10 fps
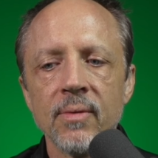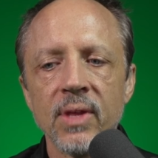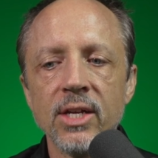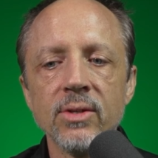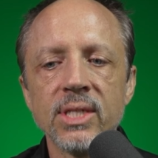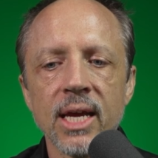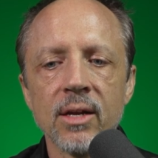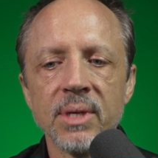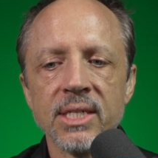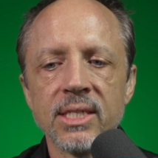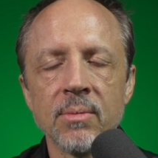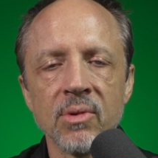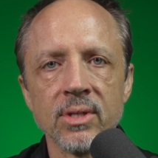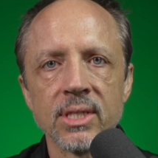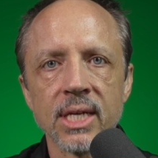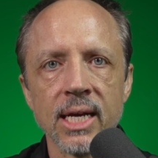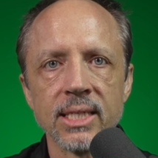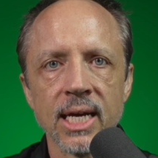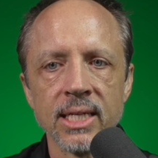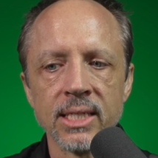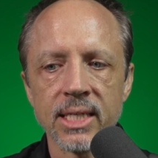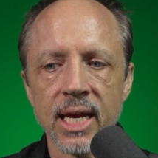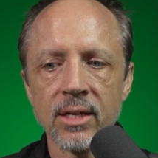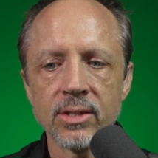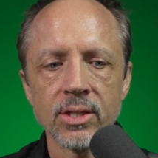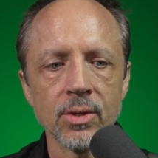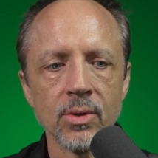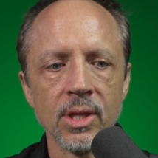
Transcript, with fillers: they do say it'll be similar in size and scale to